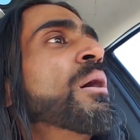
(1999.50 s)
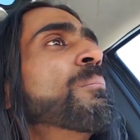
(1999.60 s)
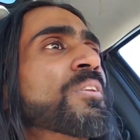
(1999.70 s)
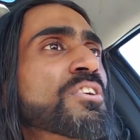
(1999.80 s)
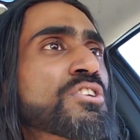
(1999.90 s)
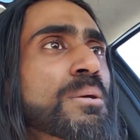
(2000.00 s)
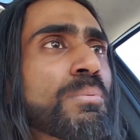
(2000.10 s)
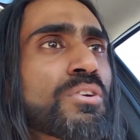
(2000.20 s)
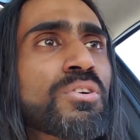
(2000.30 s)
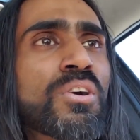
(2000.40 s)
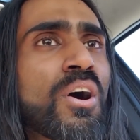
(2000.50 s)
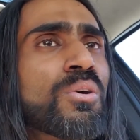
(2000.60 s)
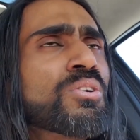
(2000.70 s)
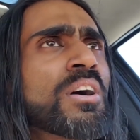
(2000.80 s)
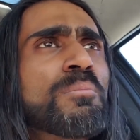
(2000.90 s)
but the deeper you go,
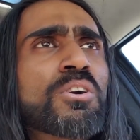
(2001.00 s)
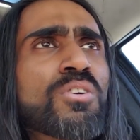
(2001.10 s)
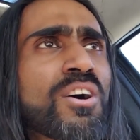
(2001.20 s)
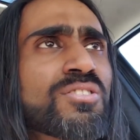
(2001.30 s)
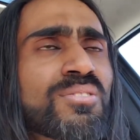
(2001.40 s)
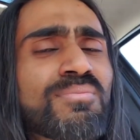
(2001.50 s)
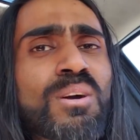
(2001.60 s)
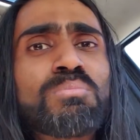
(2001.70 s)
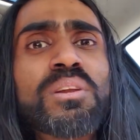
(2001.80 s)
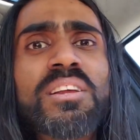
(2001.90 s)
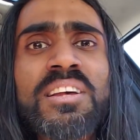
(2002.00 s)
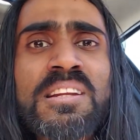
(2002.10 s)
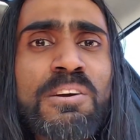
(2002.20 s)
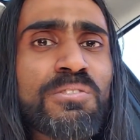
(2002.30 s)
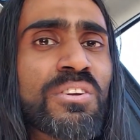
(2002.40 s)
you come across completely
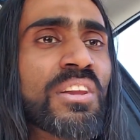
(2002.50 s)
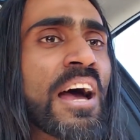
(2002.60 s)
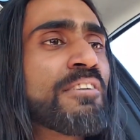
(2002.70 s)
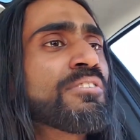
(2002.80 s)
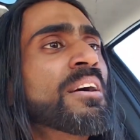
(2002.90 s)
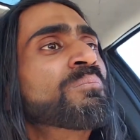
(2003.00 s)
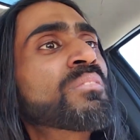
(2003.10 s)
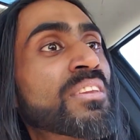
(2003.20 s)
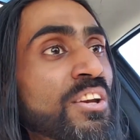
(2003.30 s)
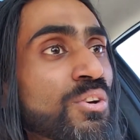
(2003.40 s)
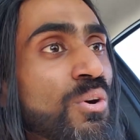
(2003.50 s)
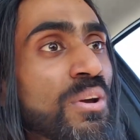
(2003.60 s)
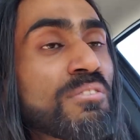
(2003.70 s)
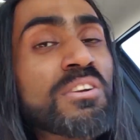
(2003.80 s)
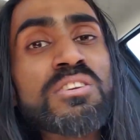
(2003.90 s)
different life. Then you go
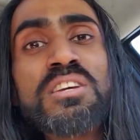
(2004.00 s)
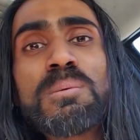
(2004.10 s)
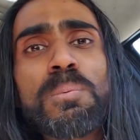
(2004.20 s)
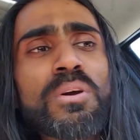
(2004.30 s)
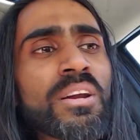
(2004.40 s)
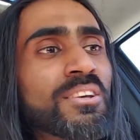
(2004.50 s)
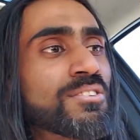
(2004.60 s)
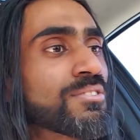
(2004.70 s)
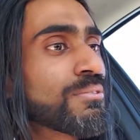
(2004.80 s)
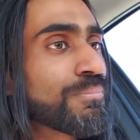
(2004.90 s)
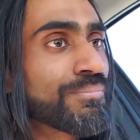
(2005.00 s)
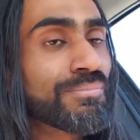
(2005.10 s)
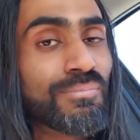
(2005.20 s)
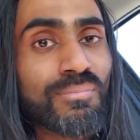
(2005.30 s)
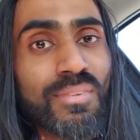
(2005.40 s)
even deeper and it's
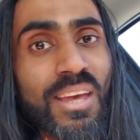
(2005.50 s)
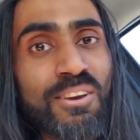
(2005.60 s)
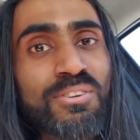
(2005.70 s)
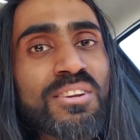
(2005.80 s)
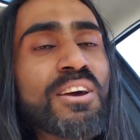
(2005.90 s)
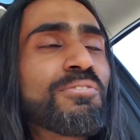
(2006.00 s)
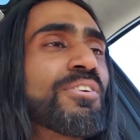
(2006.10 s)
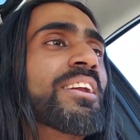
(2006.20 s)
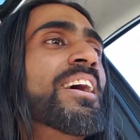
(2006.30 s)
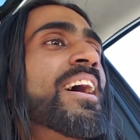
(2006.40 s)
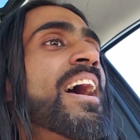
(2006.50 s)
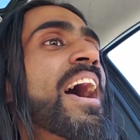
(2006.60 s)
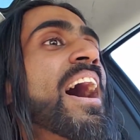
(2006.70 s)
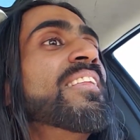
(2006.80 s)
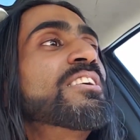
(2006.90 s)
even different.
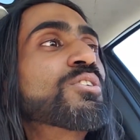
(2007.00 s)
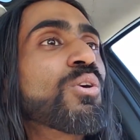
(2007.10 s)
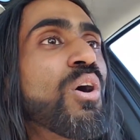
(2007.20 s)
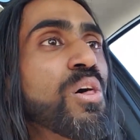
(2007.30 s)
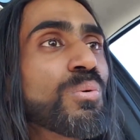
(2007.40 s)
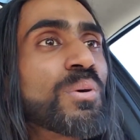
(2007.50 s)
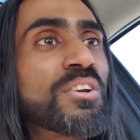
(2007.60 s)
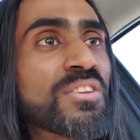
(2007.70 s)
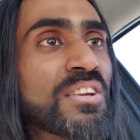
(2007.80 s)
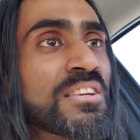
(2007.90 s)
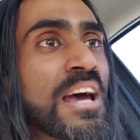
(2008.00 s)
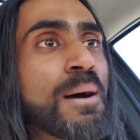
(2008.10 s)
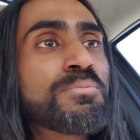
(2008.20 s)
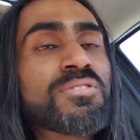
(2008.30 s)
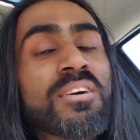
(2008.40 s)
And then you go all the way to the
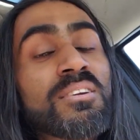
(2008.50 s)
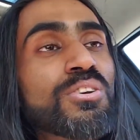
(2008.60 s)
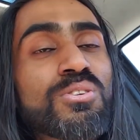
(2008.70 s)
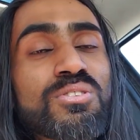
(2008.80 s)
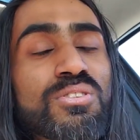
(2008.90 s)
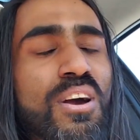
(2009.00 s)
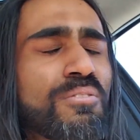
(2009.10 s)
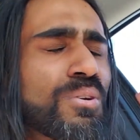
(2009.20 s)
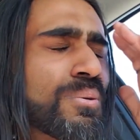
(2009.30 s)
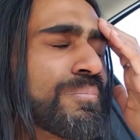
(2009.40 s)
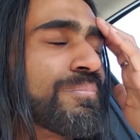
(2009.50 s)
depths and you discover